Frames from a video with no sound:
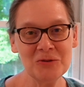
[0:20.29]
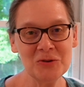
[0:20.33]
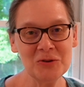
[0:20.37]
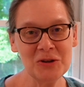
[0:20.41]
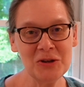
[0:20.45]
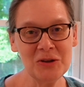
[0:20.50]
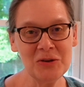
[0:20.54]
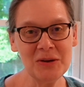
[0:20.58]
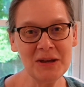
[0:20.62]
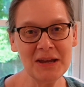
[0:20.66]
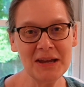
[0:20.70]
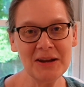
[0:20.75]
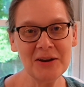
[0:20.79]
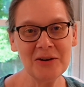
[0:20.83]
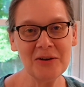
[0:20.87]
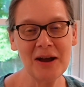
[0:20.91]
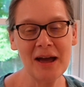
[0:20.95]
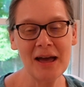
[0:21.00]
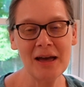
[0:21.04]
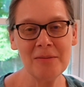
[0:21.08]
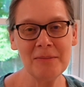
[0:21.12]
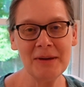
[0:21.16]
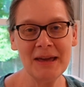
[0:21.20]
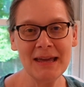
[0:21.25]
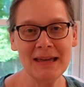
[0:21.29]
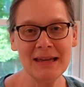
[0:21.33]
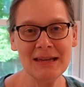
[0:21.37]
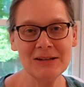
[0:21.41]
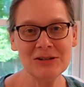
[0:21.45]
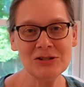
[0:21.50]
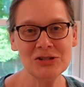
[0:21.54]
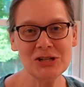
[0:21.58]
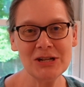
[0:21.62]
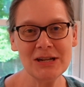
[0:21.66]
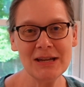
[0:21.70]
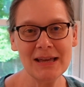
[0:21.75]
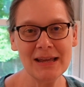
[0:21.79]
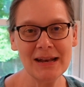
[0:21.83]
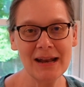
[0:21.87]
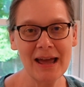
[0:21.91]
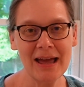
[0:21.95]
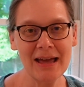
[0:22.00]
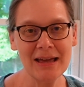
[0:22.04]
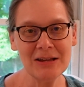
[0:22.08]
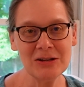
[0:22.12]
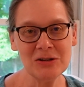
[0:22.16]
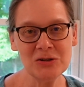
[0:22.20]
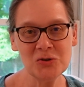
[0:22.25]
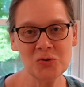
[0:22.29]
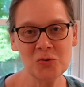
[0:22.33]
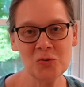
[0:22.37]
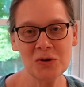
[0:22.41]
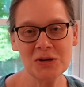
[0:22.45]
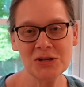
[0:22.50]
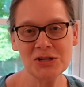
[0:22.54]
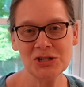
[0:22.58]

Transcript: you're new here, I'm Angie and I enjoy